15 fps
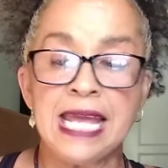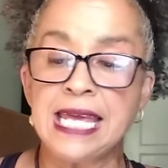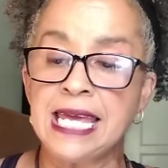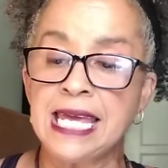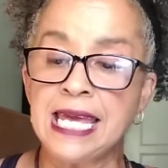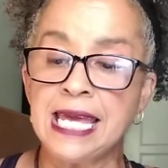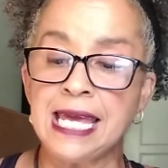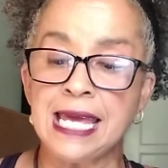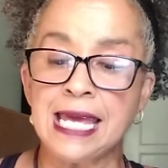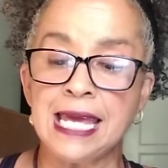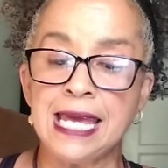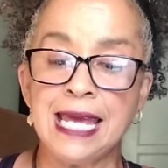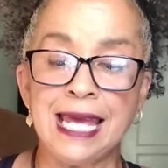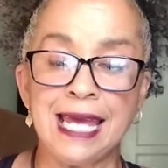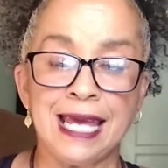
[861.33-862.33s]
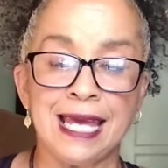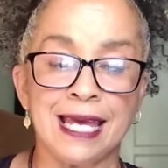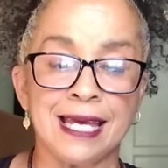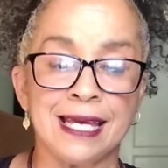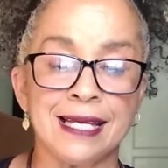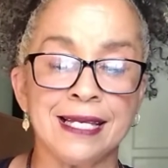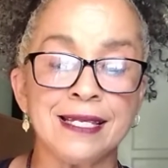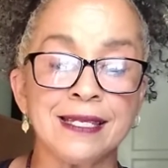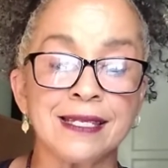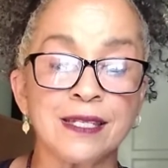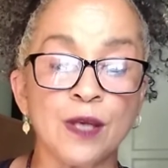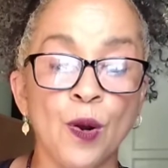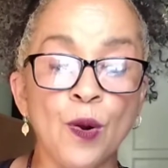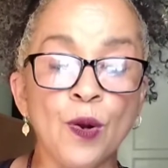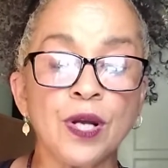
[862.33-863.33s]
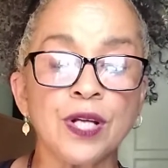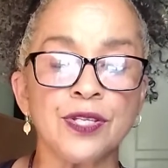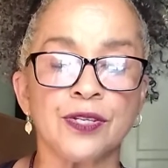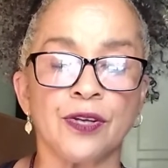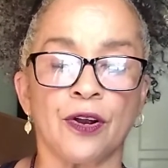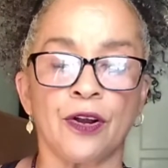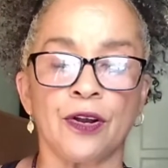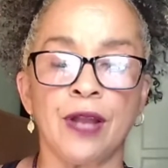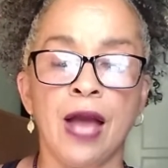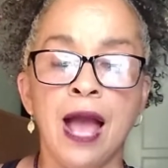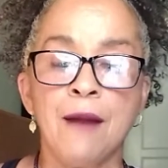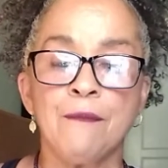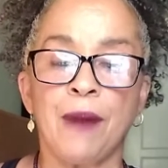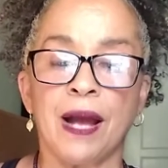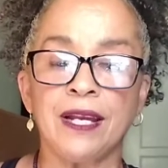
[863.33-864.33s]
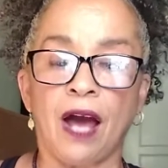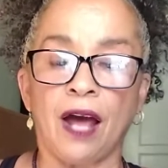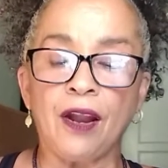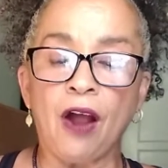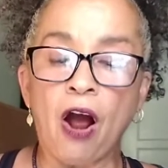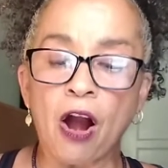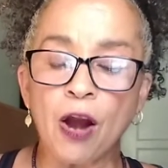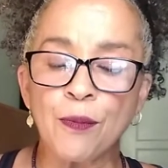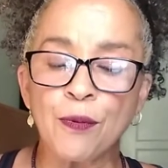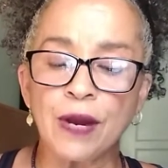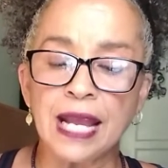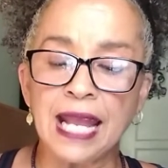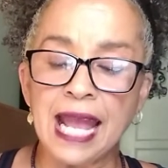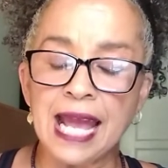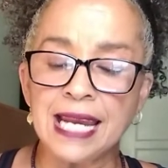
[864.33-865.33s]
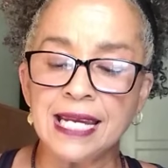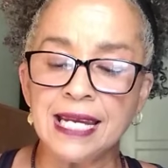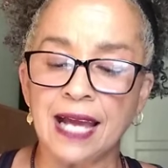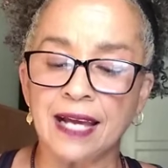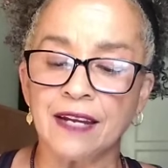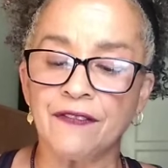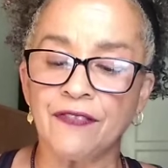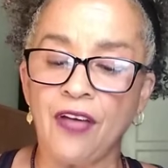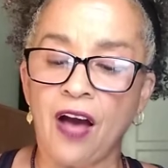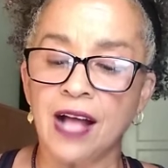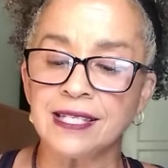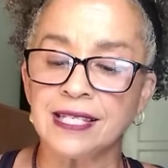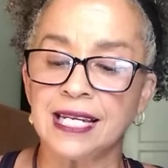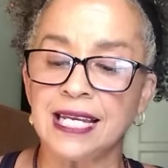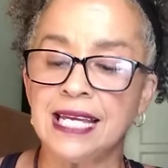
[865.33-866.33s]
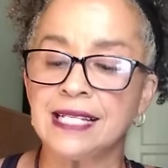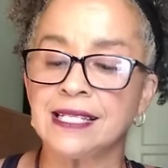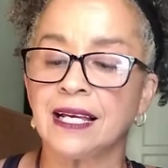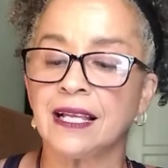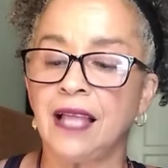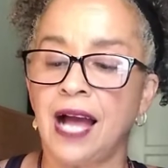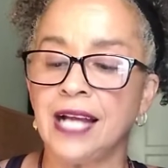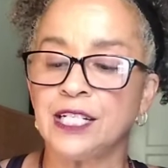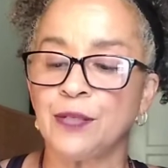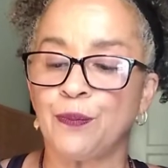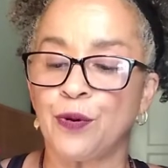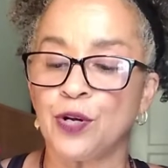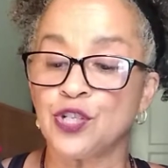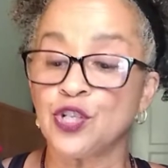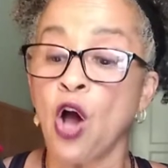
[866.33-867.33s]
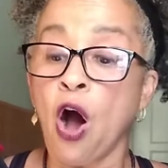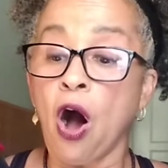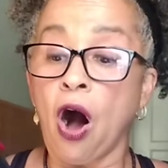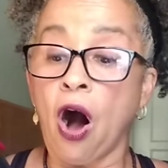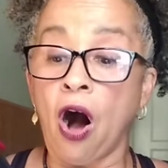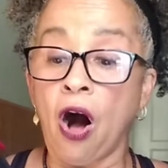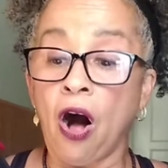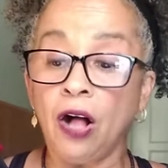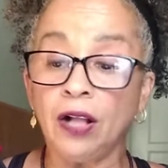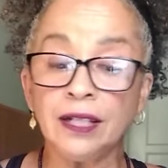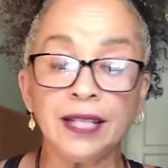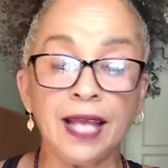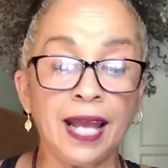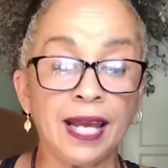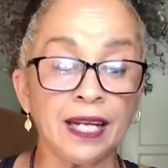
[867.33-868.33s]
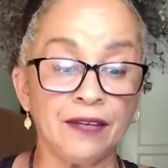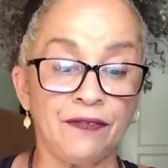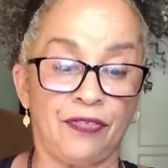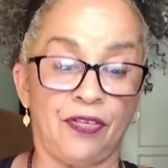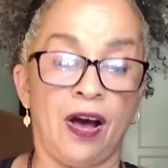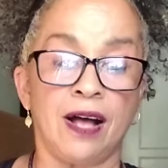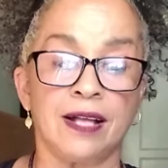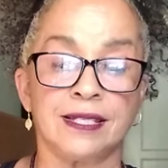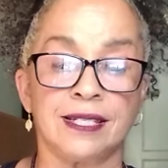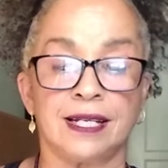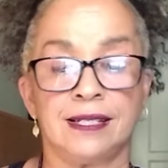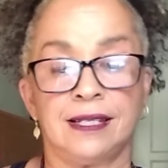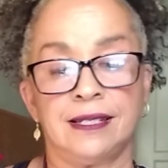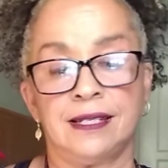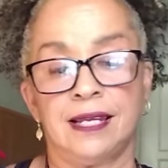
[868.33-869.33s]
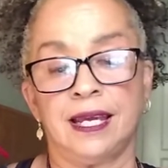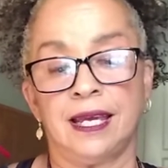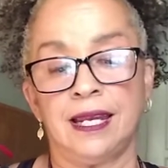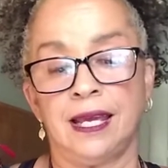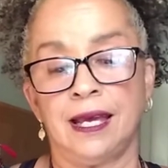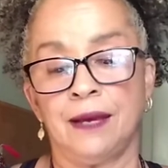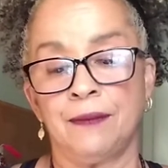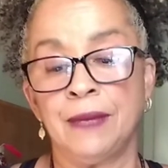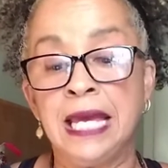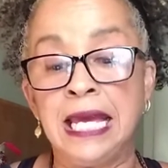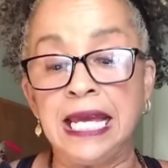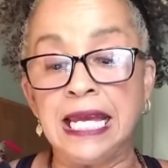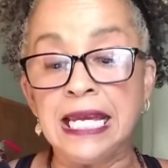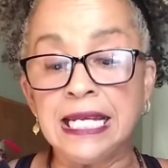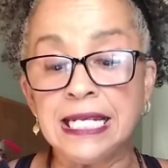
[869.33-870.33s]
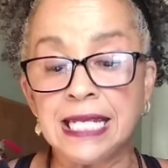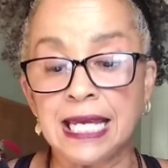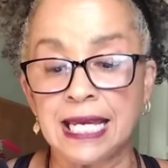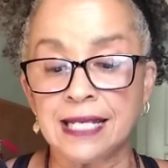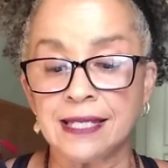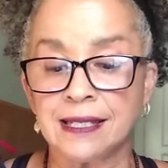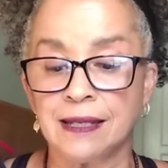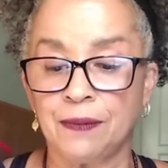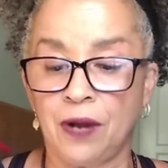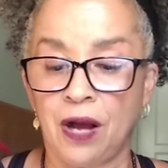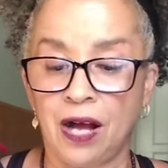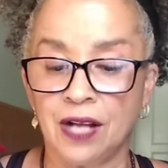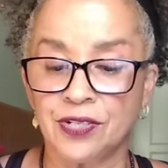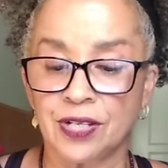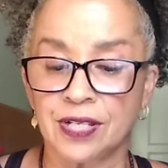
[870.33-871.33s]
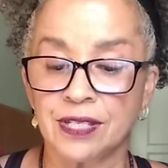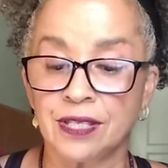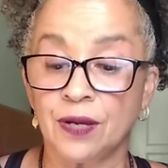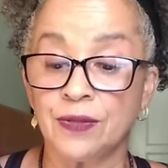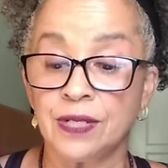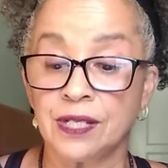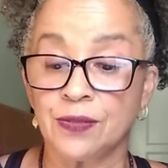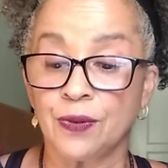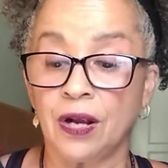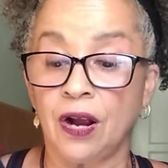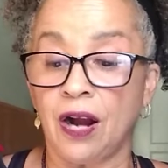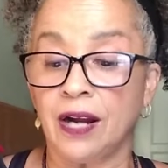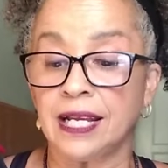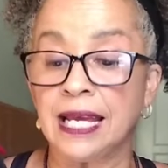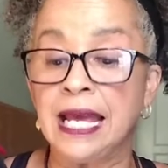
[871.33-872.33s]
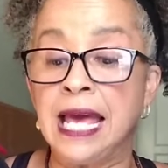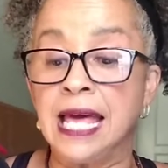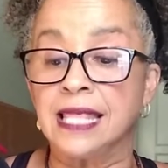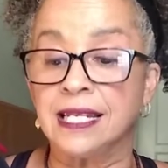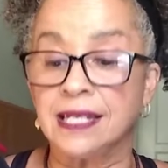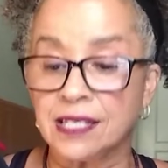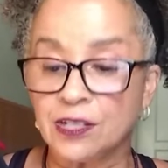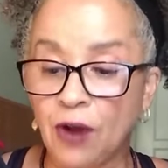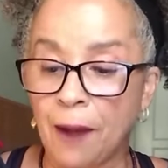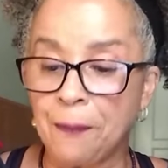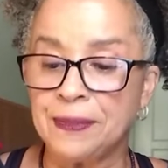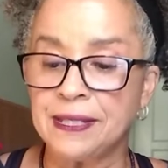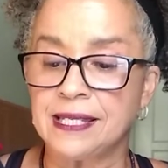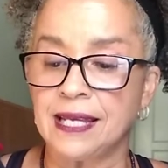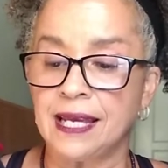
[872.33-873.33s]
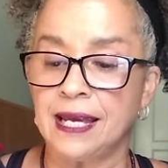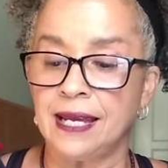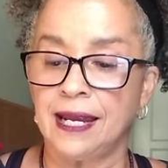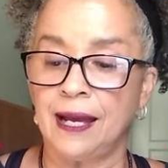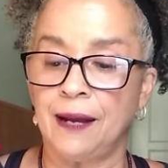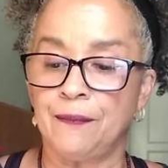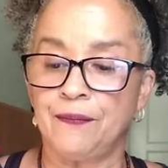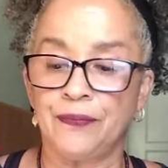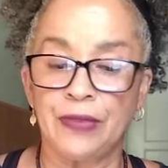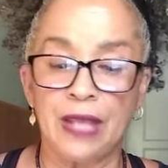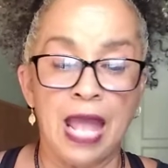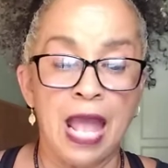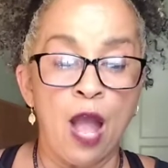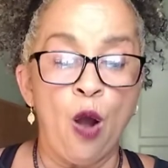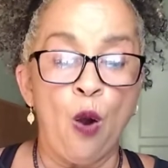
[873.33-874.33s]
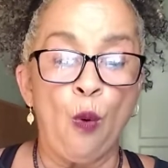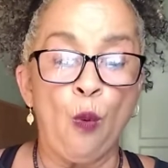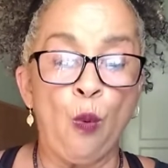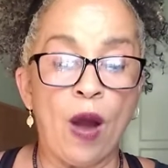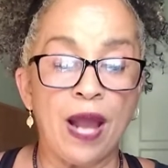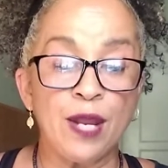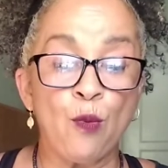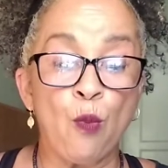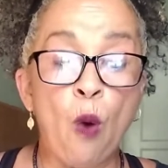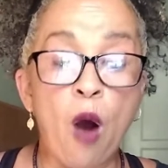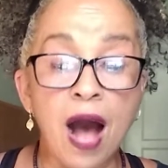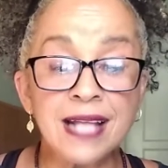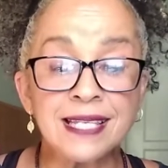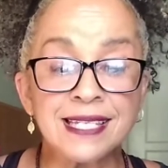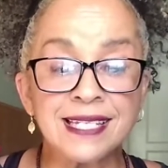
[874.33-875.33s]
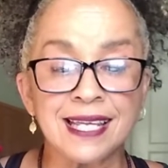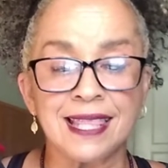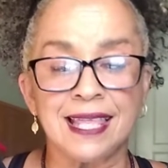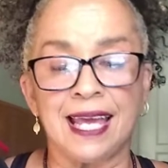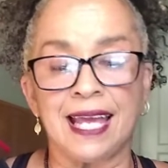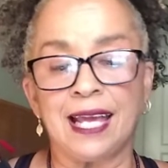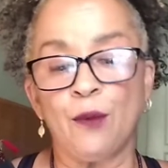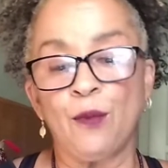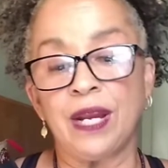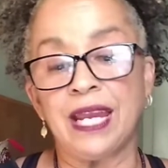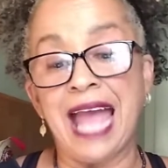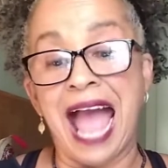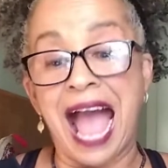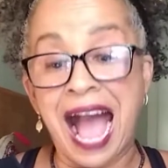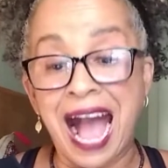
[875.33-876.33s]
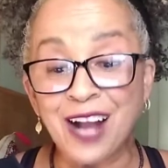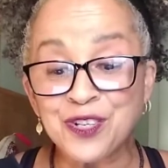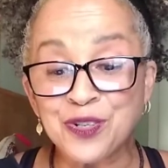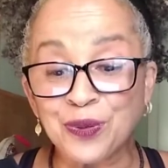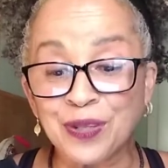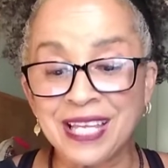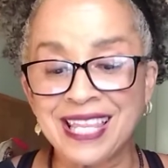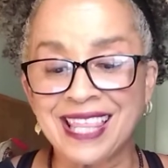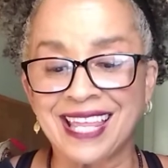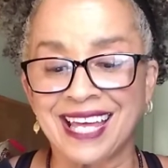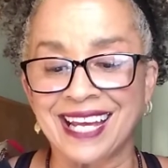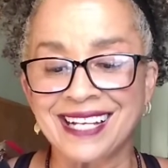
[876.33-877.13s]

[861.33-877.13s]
He is so concerned by not harboring any negative thoughts that he is inclined to push all negative thoughts existing in him into his subconscious, though disregarding the discrepancy in him, what he wants to think and what he actually